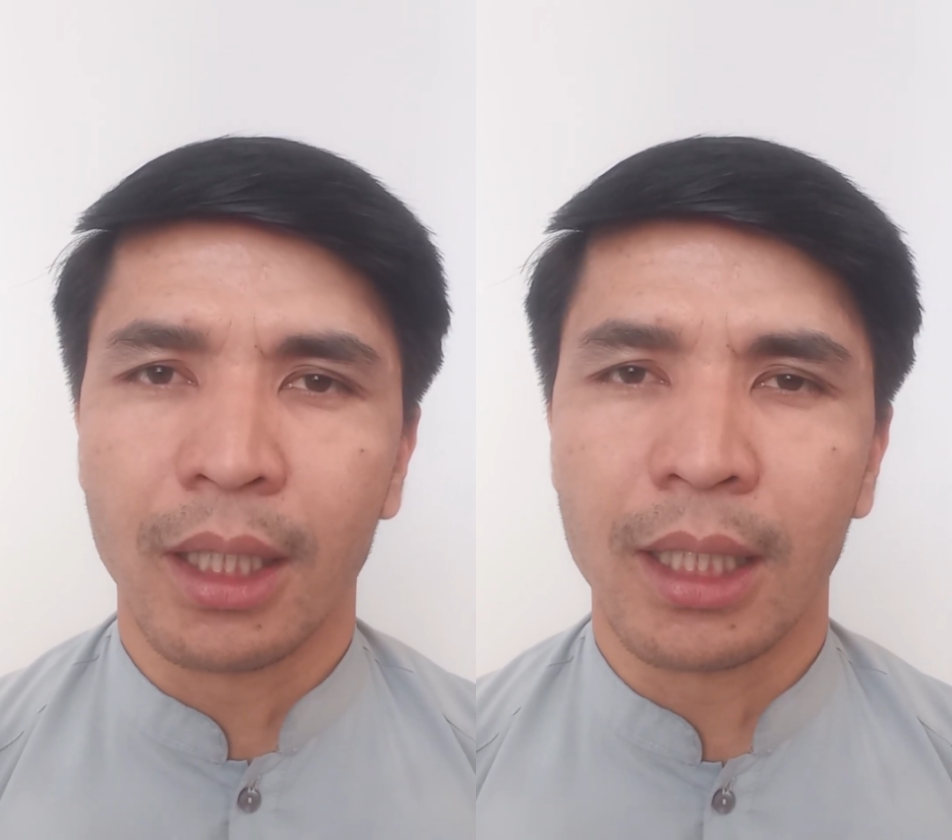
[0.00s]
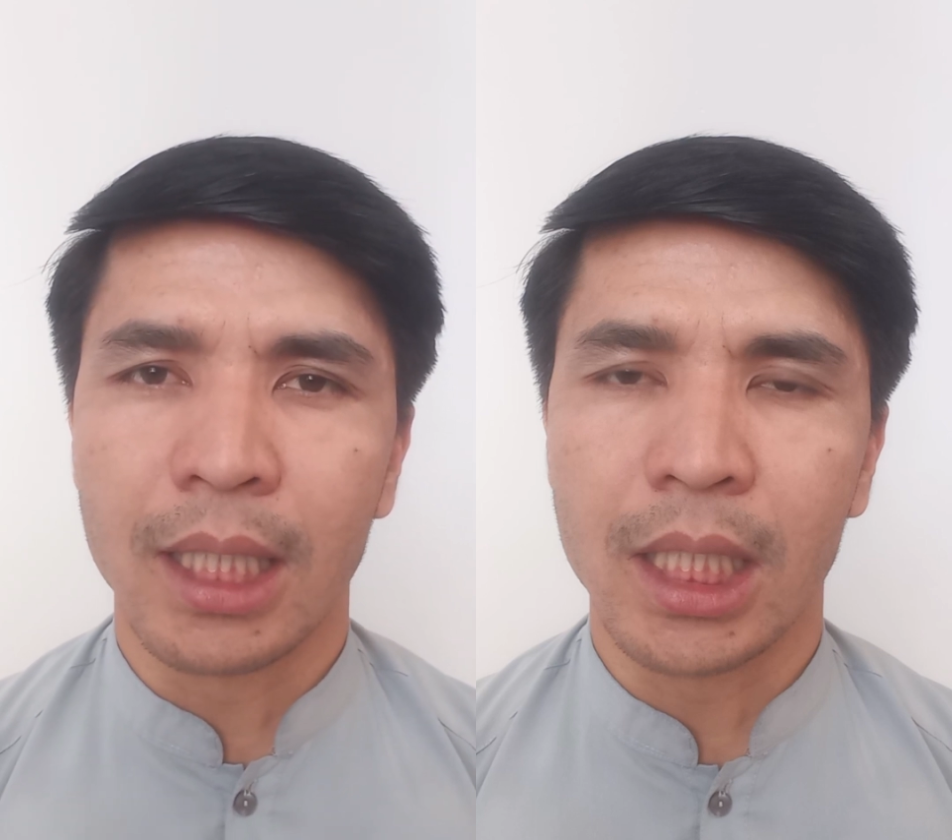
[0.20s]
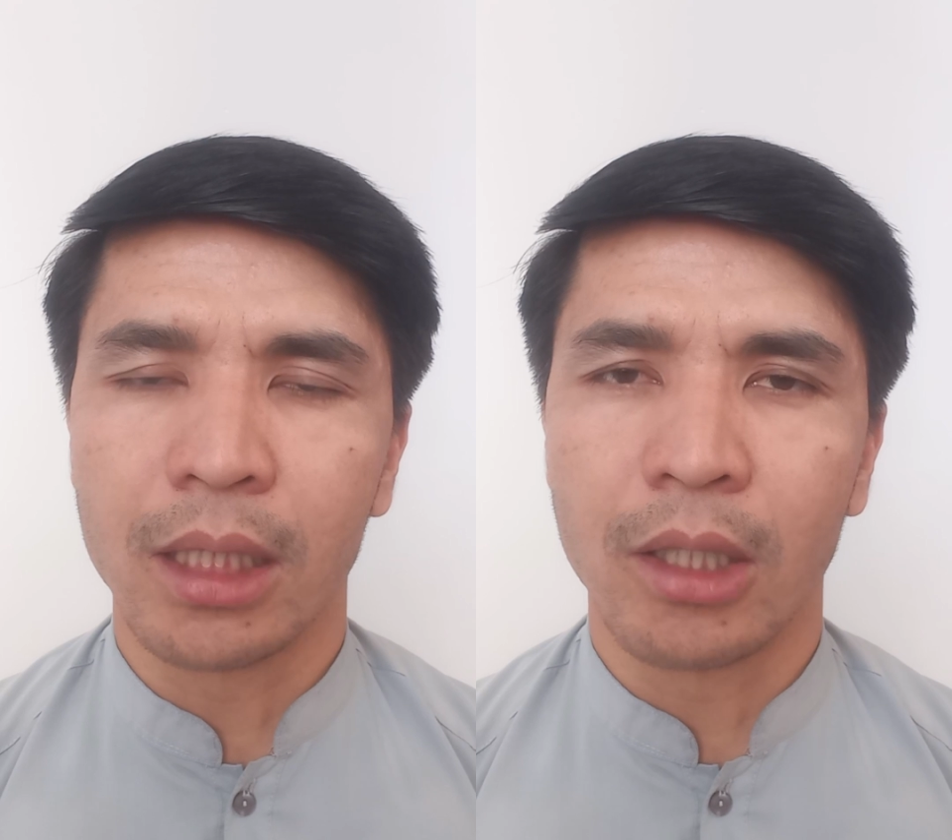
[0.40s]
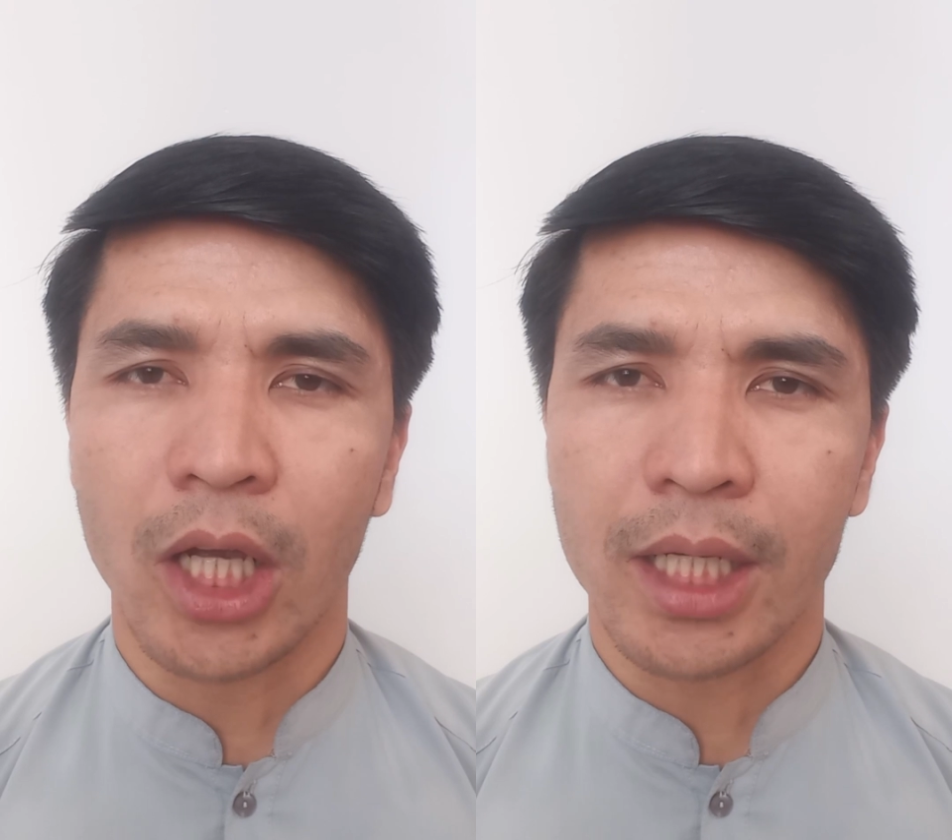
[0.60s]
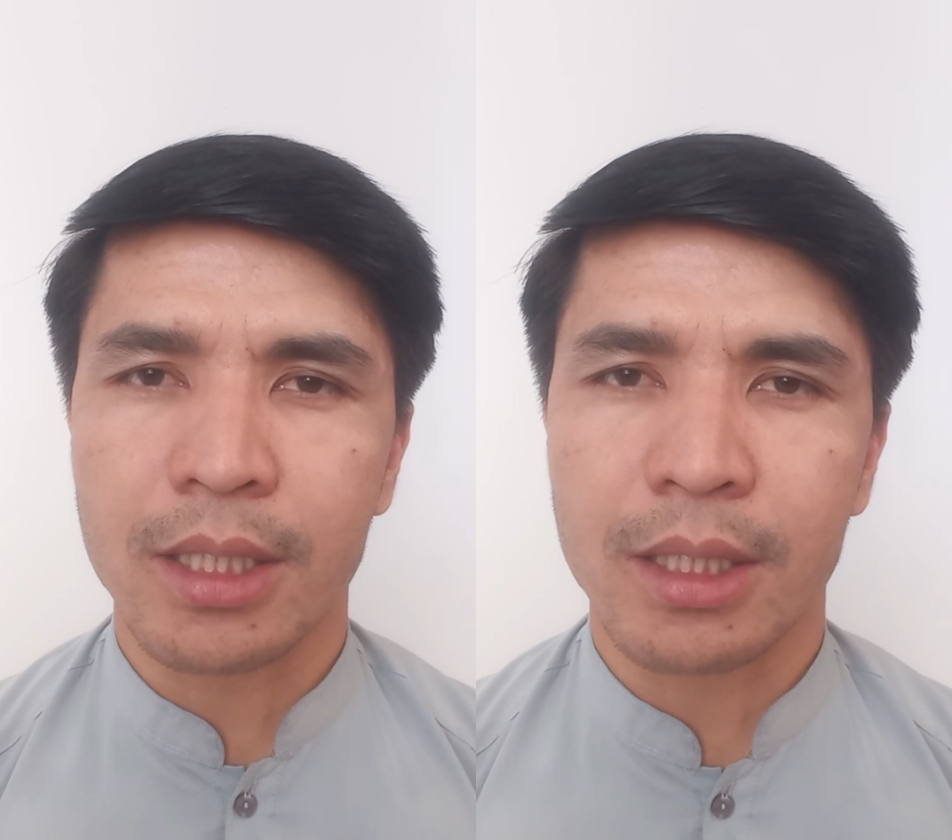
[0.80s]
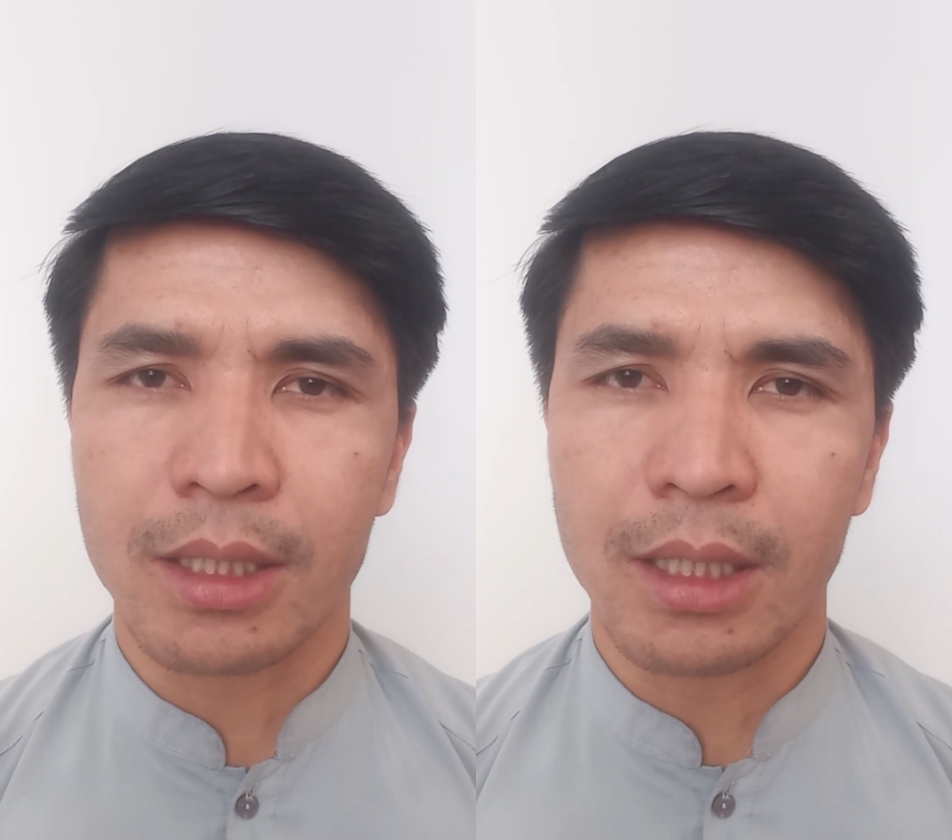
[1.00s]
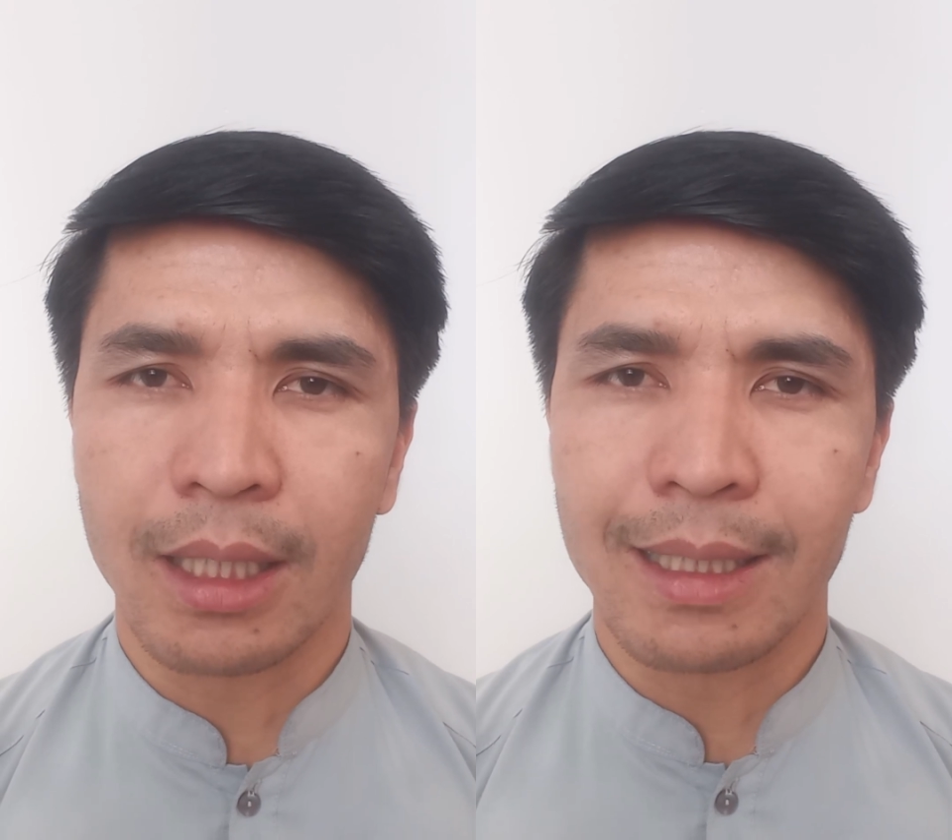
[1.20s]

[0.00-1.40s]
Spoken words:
he likes